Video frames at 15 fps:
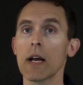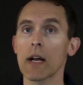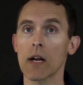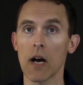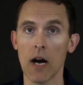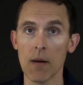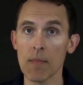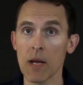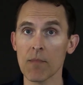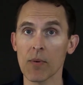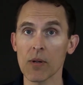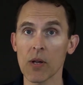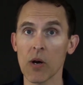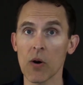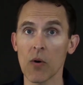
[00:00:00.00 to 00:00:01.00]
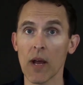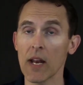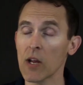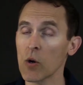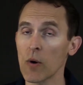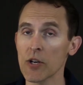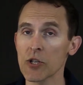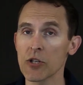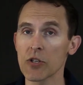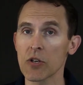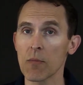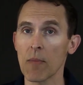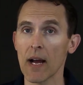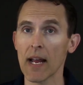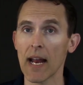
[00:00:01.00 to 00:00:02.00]
comment below any questions
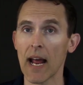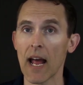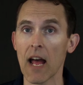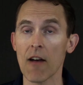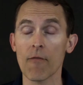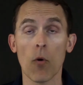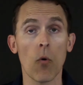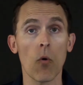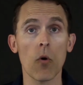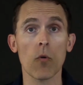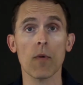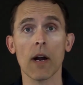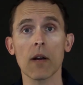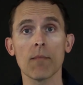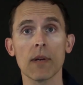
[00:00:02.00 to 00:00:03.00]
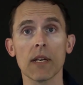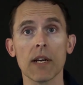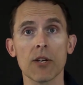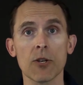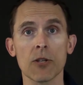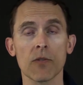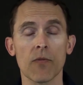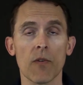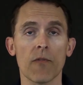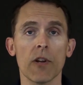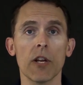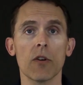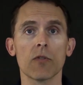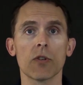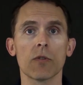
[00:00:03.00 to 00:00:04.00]
you might have or recommendations for
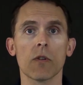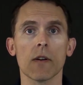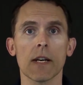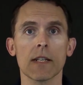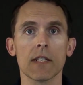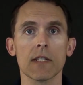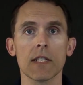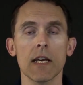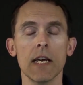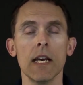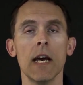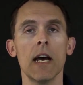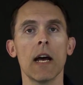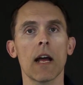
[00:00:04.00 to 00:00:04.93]
videos you'd like to see,